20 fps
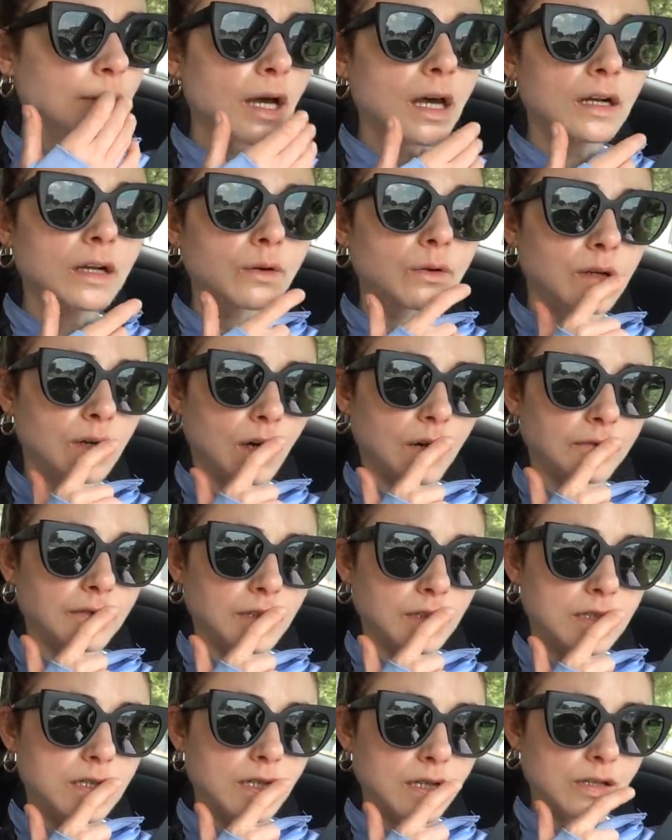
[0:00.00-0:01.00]
kind of going off
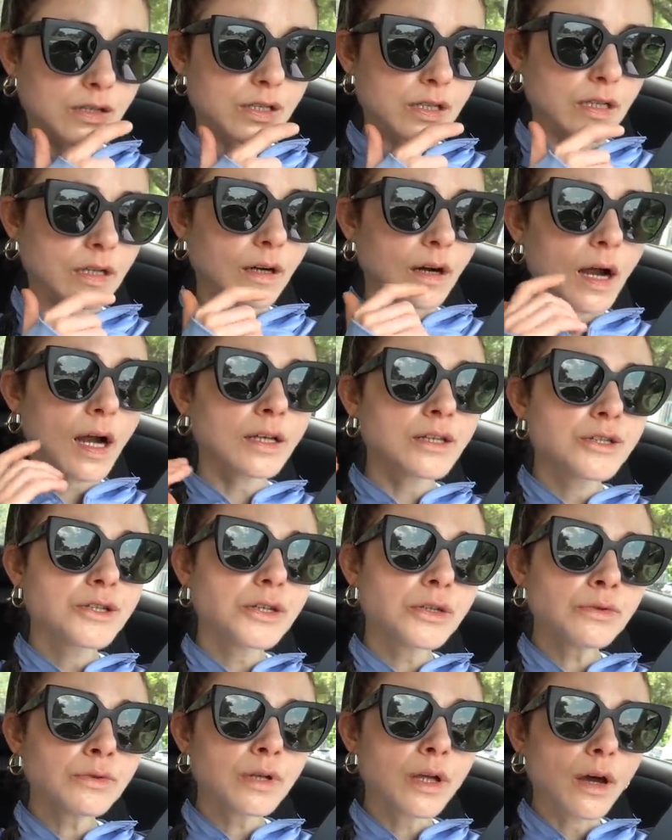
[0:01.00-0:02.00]
on a tangent here. I
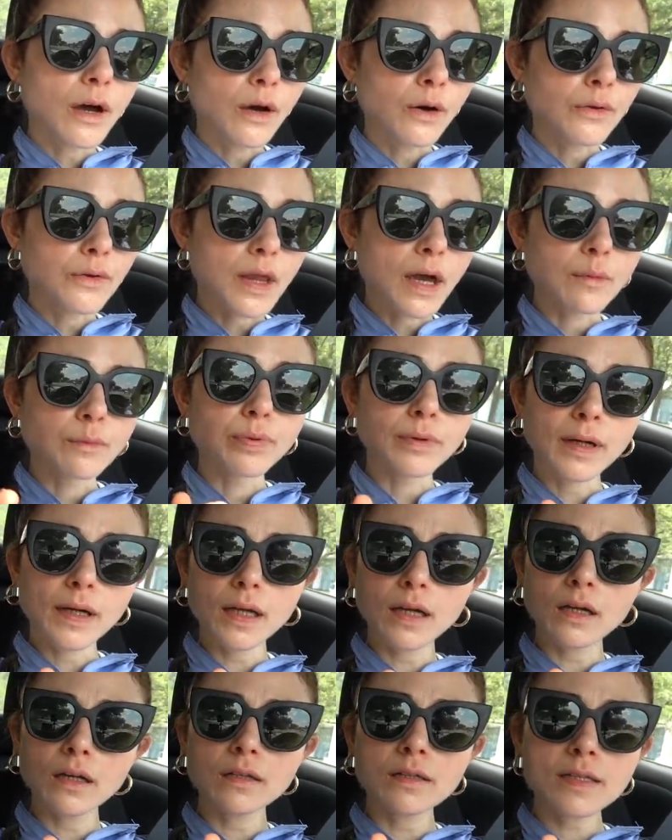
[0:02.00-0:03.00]
do know that
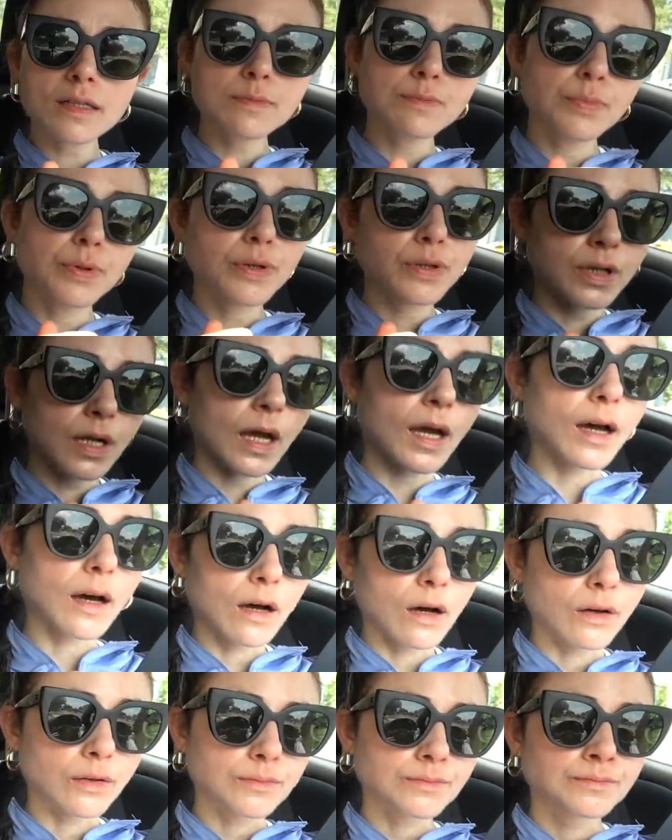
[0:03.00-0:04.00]
brands put
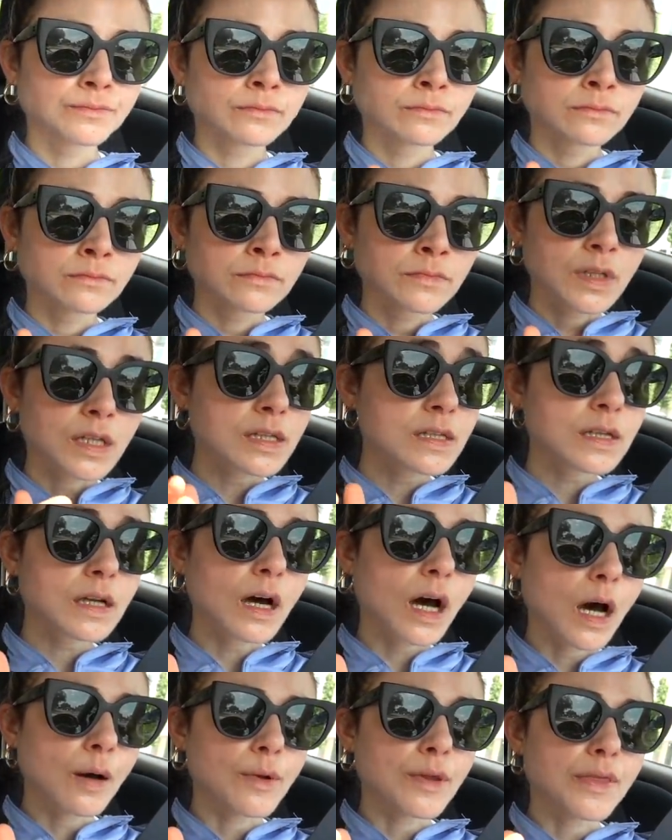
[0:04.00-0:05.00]
out, this is a
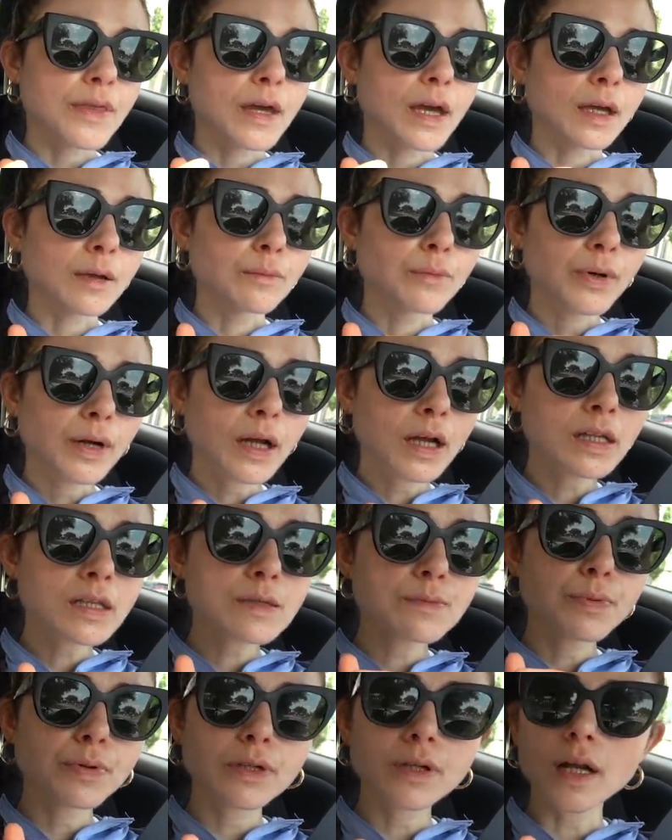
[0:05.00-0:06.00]
common thing,
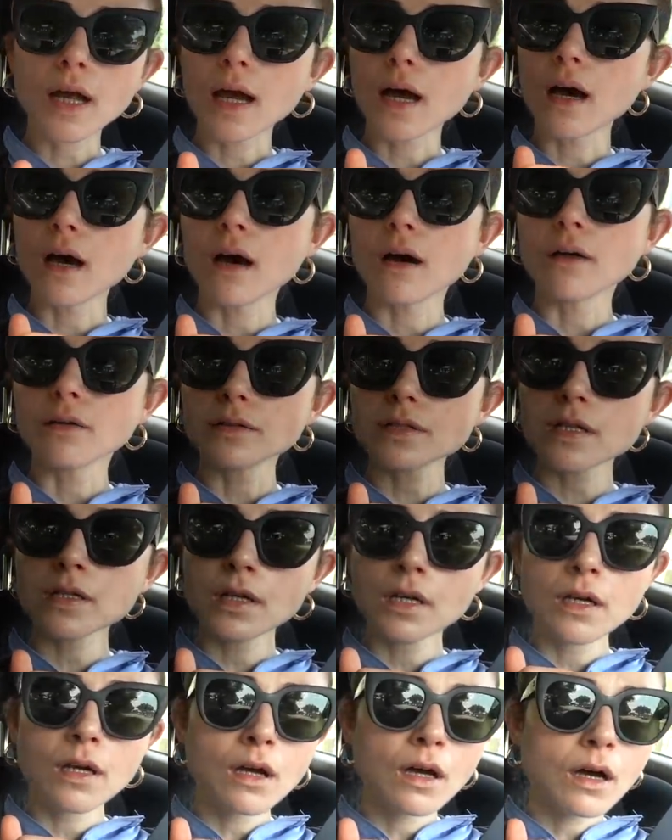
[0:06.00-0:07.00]
brands put out,
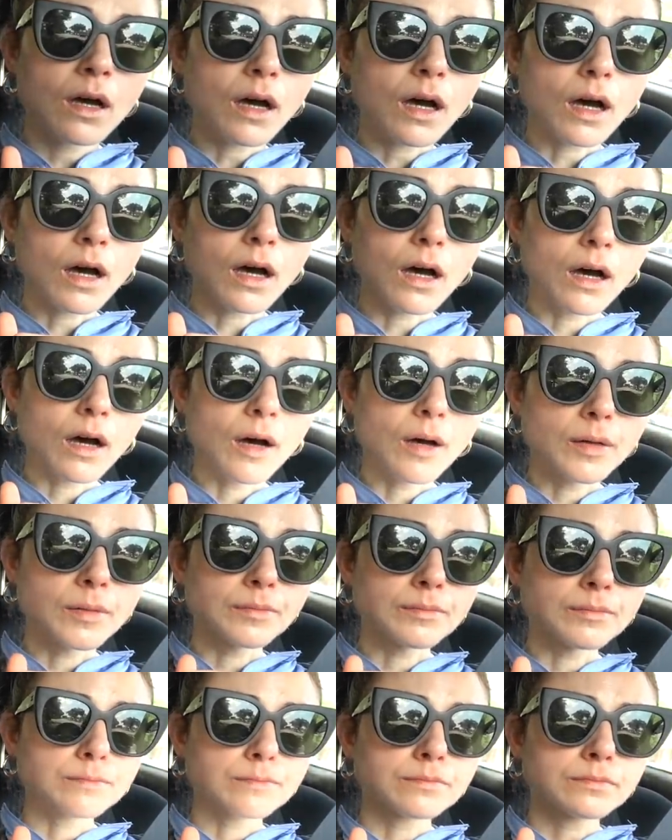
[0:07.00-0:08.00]

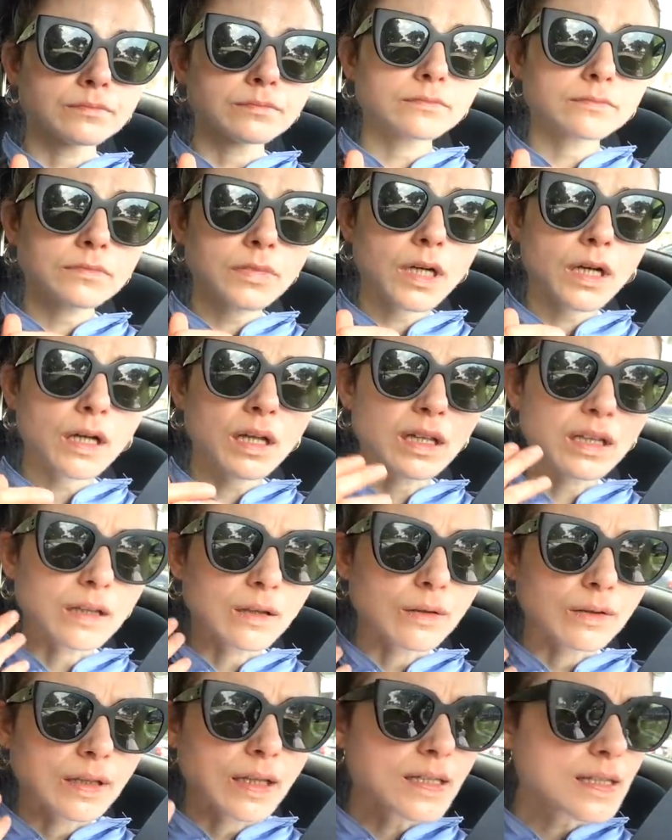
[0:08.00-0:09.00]
um,
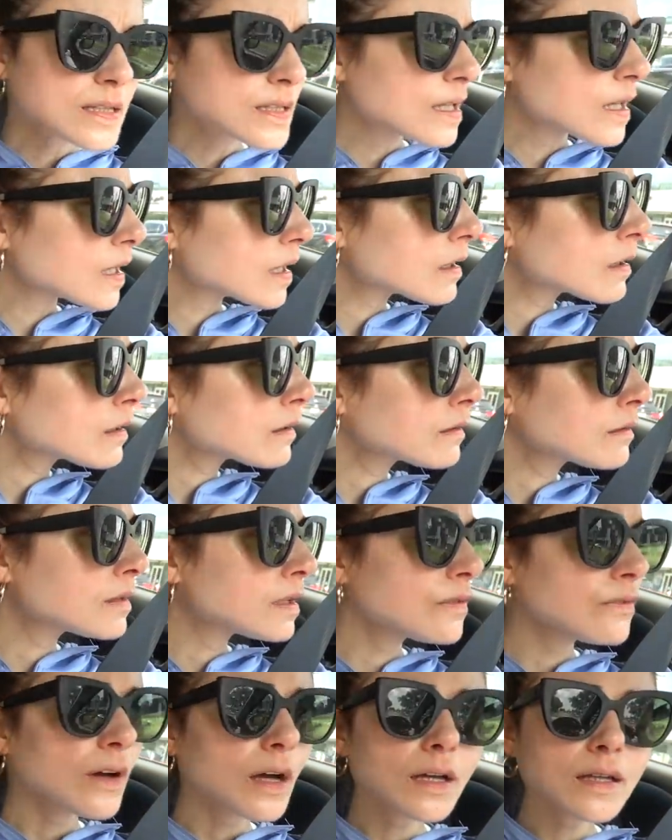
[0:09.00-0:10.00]
listening
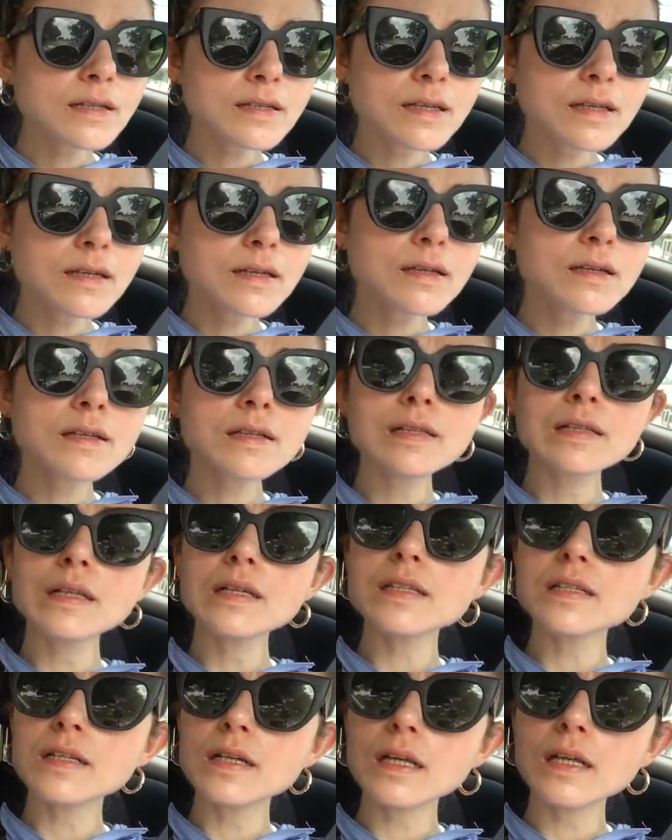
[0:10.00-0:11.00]
devices,
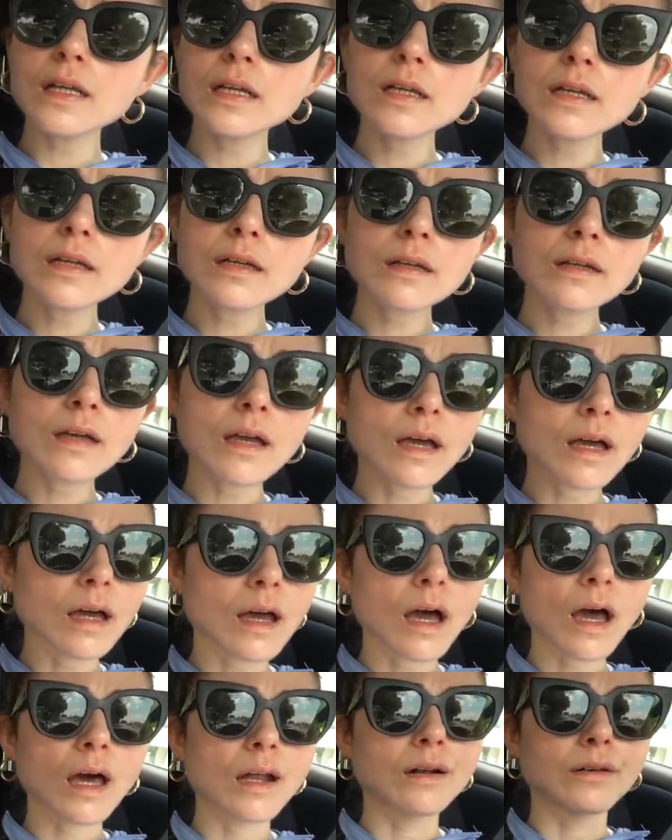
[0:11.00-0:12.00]
listening,
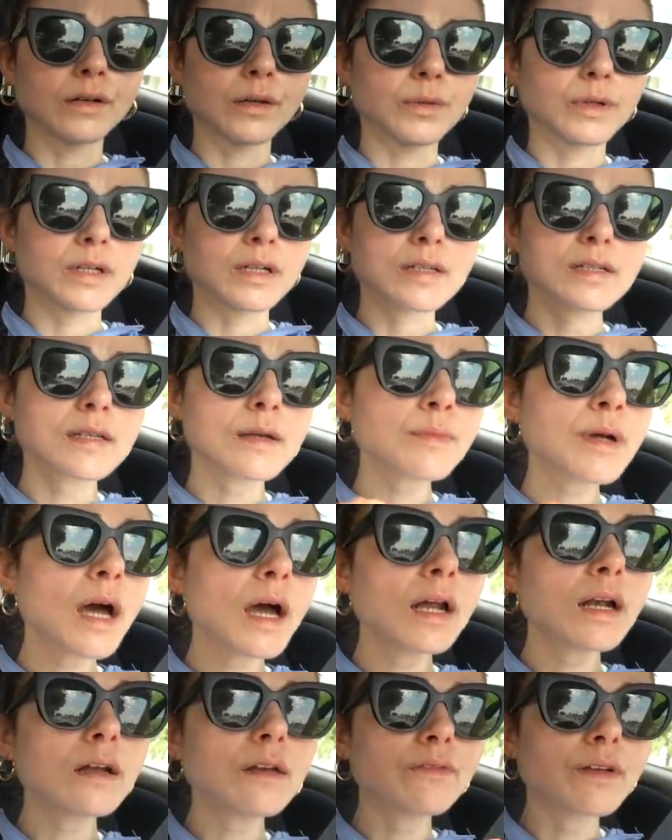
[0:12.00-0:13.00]
I don't know what it is, some
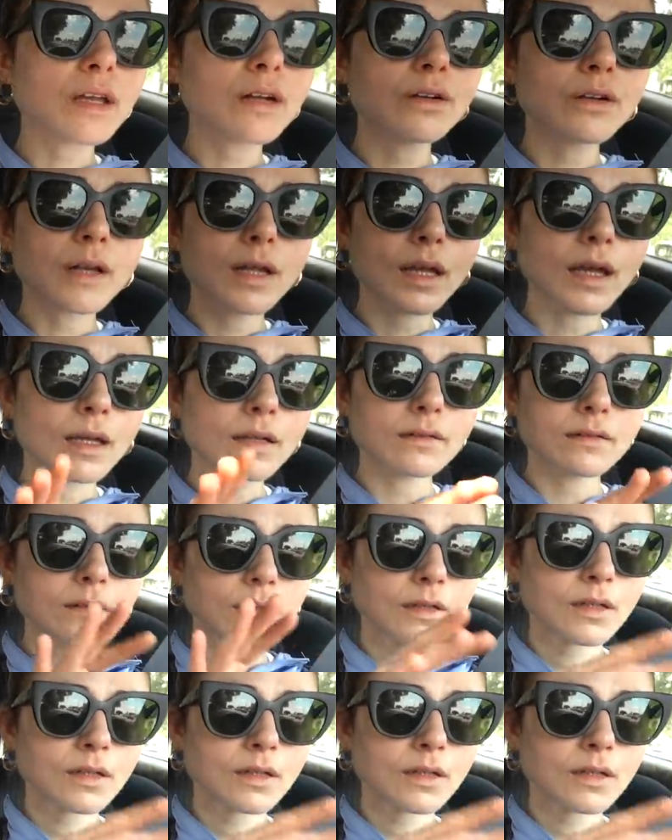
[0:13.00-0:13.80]
kind of internet